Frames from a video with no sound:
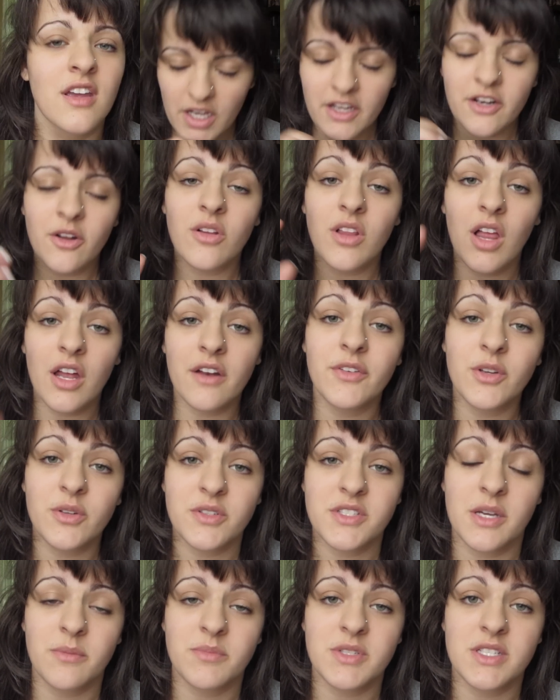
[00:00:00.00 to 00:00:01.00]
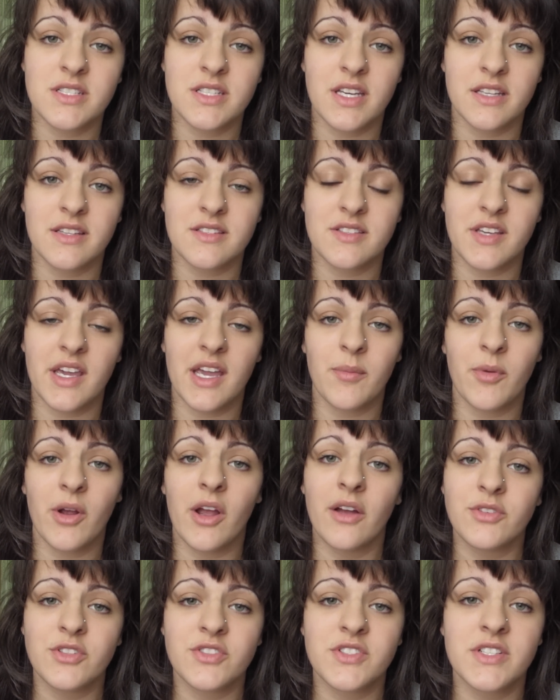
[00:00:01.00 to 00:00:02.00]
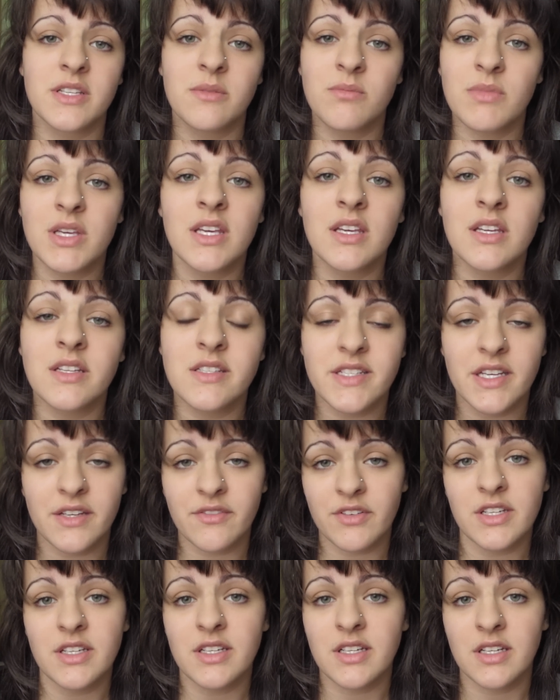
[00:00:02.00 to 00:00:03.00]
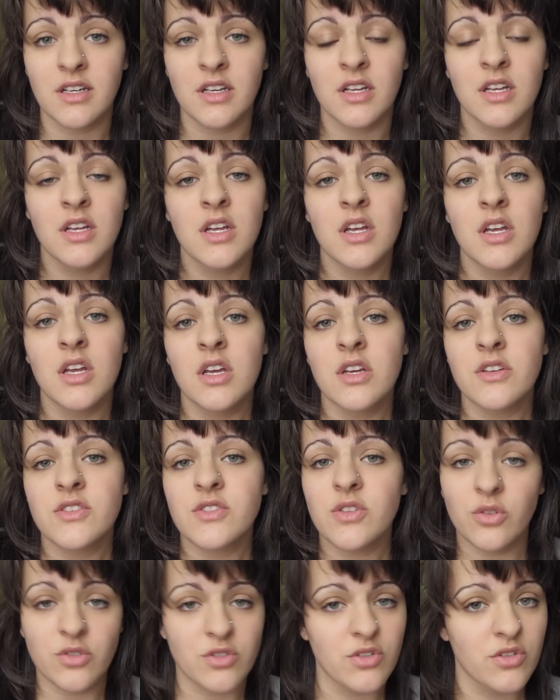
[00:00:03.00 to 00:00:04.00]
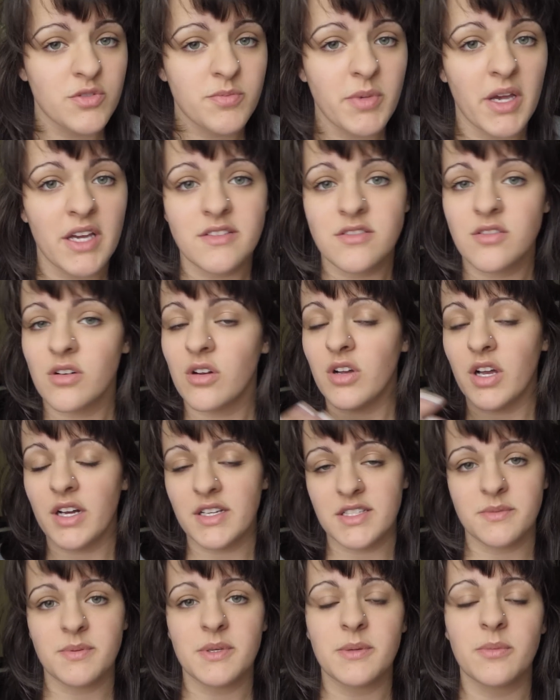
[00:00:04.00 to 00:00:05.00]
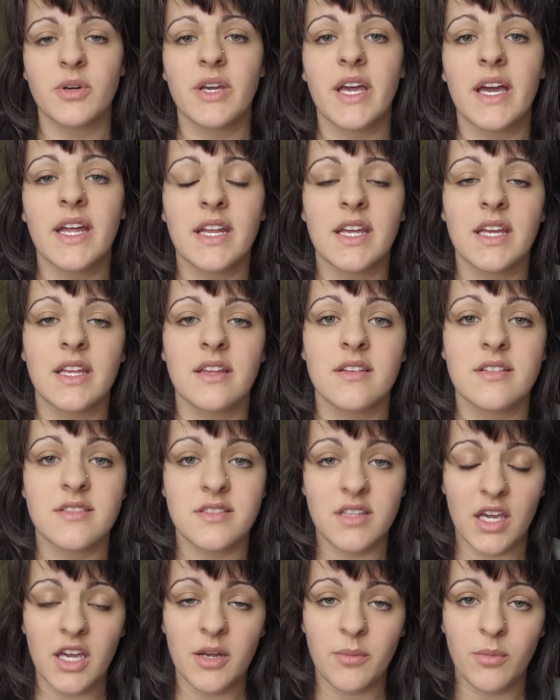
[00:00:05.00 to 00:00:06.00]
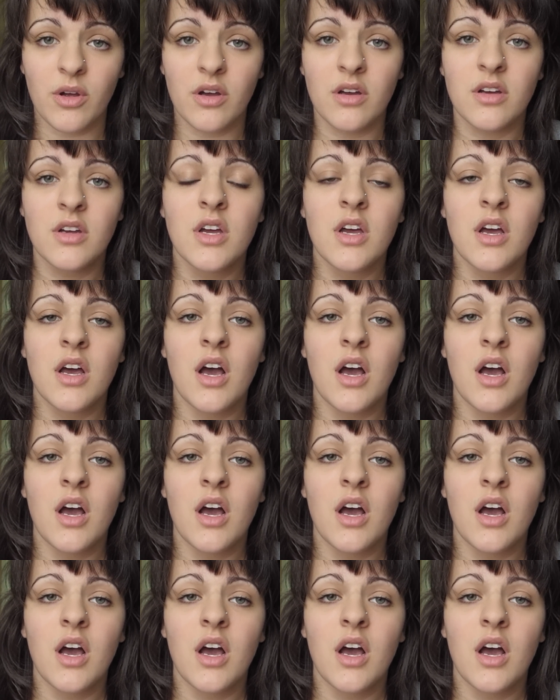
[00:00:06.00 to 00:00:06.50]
I know a lot of you are tempted to get this camera after seeing me and David and Soldier Knows Best and all kinds of people getting this camera.